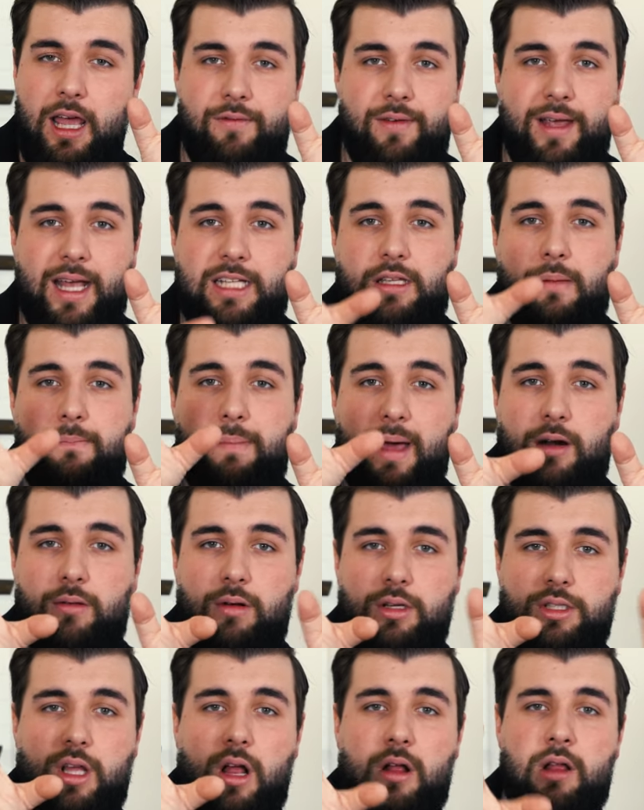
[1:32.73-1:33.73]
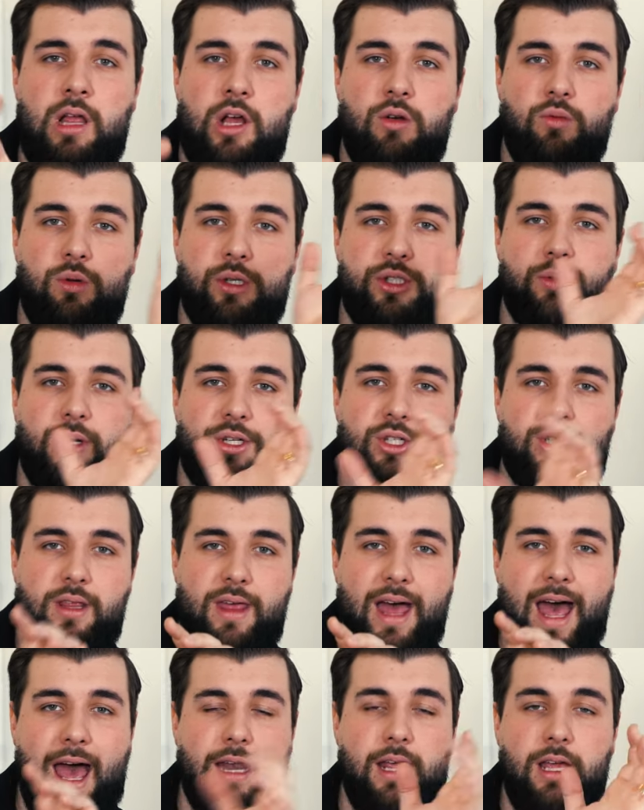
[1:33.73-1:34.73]
If it gets a better result, we'll switch to
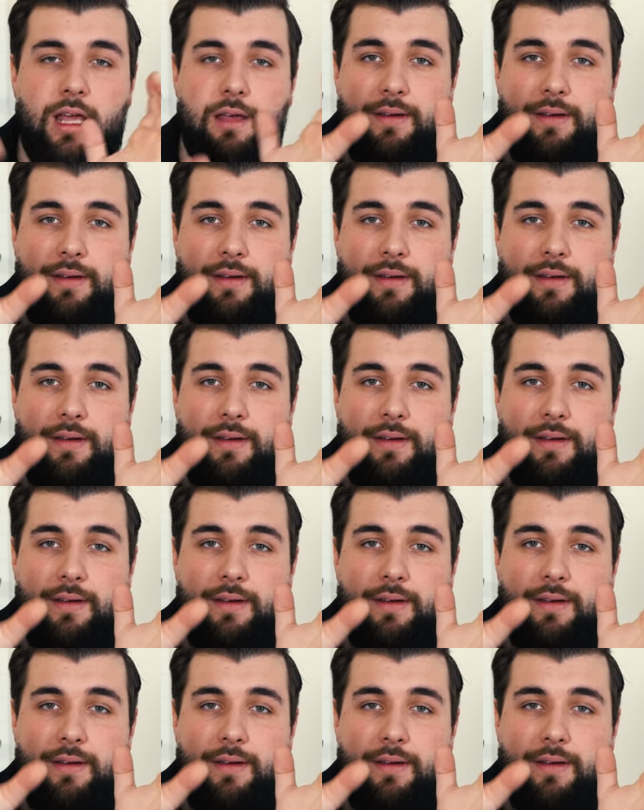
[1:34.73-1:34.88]
that.